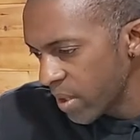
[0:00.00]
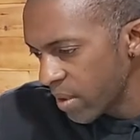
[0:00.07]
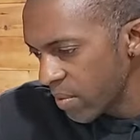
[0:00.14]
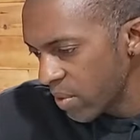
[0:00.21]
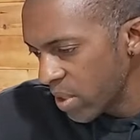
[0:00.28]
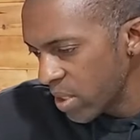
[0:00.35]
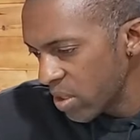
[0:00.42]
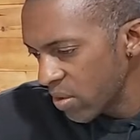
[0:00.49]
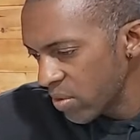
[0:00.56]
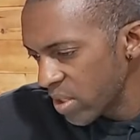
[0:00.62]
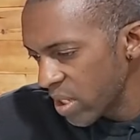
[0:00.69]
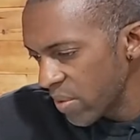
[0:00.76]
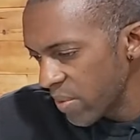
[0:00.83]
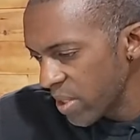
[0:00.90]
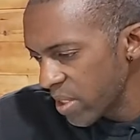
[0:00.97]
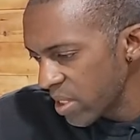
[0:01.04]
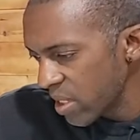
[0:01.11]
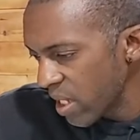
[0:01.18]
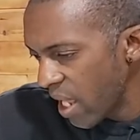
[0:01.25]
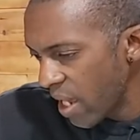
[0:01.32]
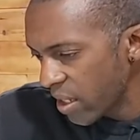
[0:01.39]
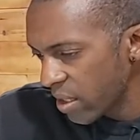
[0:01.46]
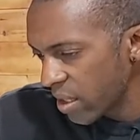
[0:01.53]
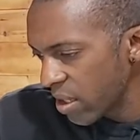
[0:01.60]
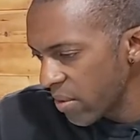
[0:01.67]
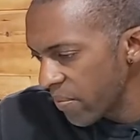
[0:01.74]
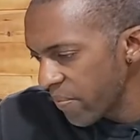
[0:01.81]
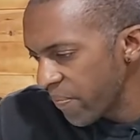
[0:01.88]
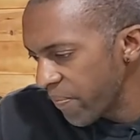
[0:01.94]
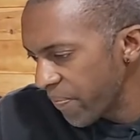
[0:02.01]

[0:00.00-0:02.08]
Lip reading: Please don't tell me this is locked up.